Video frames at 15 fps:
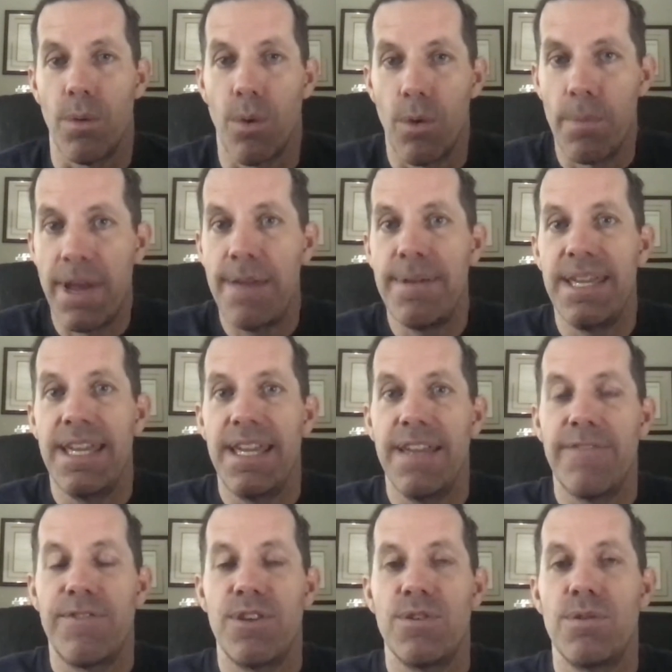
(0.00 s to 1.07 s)
Or maybe
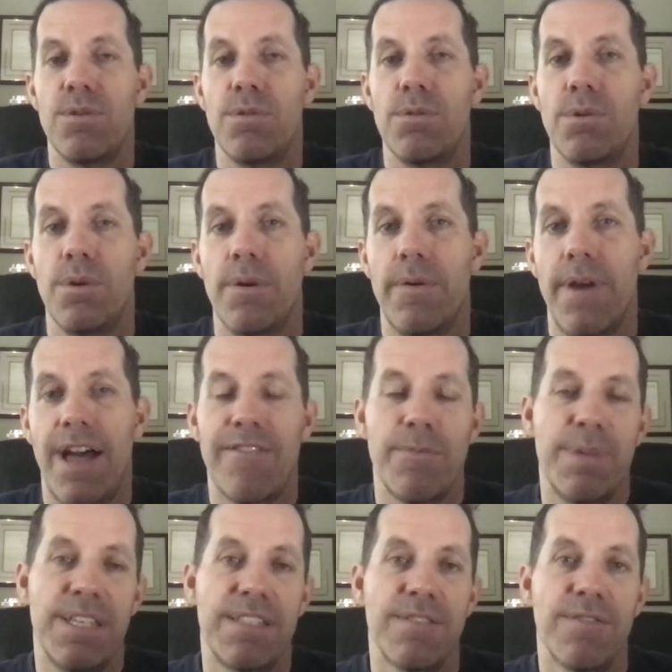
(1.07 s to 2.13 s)
if you have a
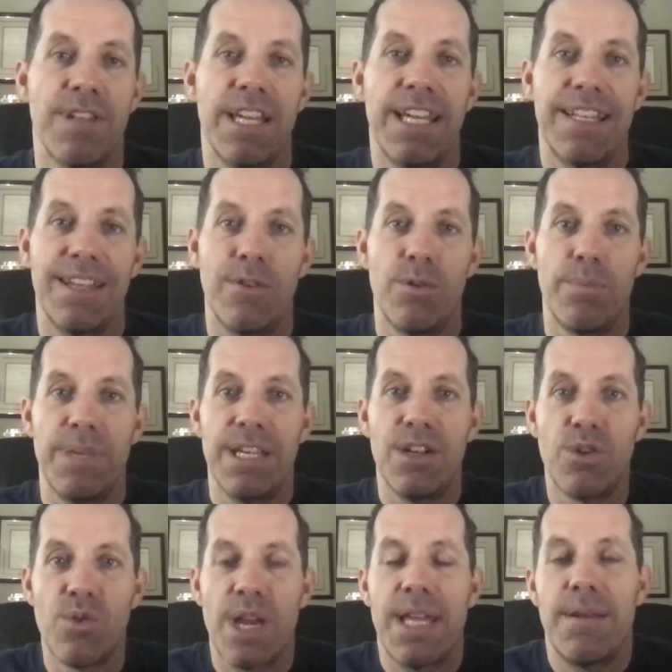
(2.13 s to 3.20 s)
piece of land that would be a
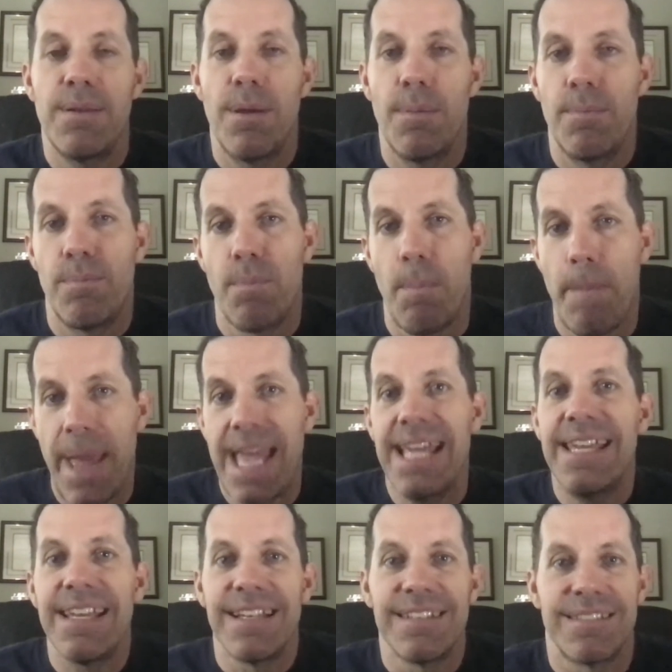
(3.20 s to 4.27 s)
great
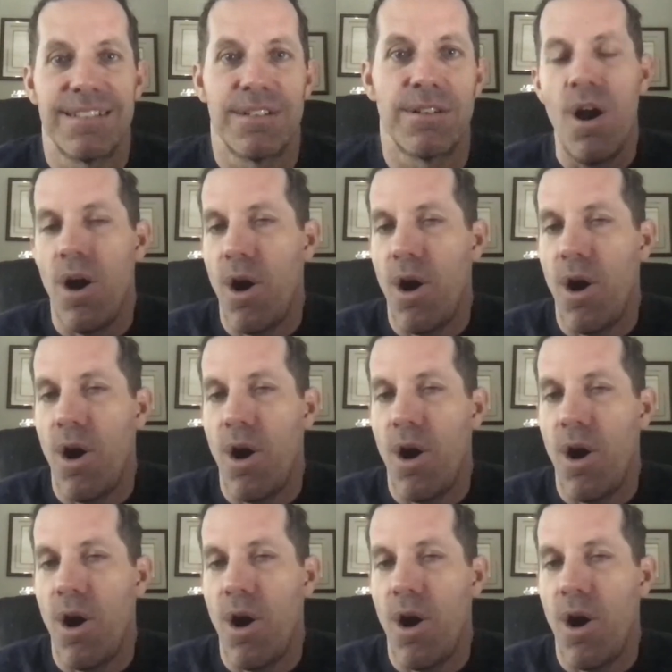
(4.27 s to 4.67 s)
banking center.